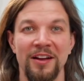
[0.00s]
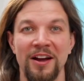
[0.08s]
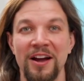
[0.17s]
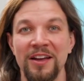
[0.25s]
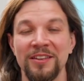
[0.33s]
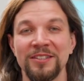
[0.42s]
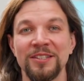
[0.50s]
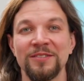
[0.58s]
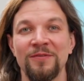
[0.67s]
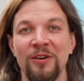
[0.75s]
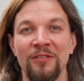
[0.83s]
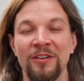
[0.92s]
Hi, this is
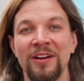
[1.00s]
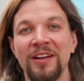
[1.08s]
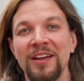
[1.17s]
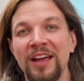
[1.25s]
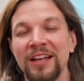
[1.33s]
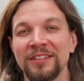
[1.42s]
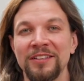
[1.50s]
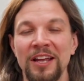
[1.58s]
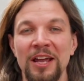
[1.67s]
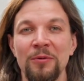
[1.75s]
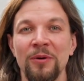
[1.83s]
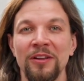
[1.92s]
Vova, and
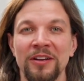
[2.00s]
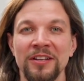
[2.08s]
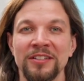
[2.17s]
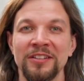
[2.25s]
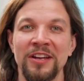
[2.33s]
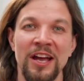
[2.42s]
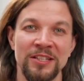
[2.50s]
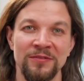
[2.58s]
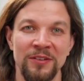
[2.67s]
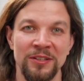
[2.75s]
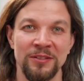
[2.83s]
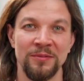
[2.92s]
today we'll look into gas
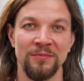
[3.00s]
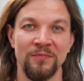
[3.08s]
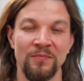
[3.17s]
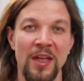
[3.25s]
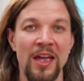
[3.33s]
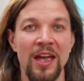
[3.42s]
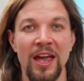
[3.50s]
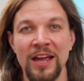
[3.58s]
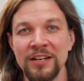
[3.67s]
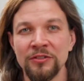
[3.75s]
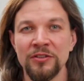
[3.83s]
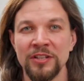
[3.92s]
fees.
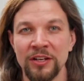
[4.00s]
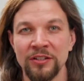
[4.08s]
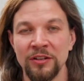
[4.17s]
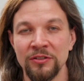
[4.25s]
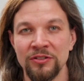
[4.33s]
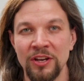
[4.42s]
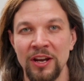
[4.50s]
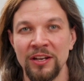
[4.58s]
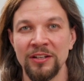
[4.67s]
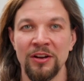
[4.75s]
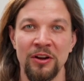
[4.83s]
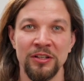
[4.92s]
Any transaction on
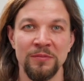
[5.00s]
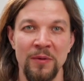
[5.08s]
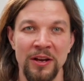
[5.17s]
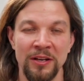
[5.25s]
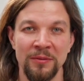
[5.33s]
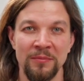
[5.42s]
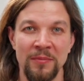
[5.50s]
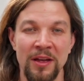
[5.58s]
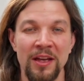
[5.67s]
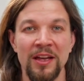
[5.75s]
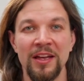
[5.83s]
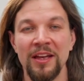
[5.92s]
chain costs money.
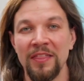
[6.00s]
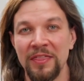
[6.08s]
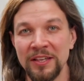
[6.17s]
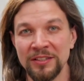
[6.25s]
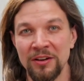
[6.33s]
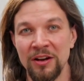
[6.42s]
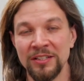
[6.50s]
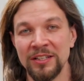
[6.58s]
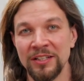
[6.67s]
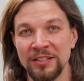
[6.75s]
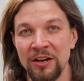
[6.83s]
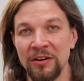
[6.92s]
This cost
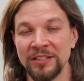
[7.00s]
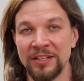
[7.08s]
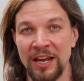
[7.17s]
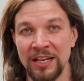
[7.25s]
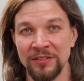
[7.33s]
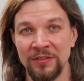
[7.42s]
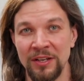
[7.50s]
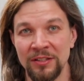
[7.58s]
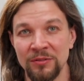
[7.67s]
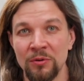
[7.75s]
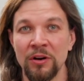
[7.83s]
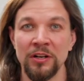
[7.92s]
is known as gas
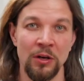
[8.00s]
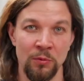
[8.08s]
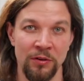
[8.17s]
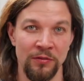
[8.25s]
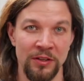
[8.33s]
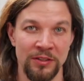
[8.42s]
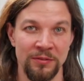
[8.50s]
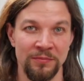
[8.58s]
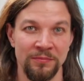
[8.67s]
fees or network fees.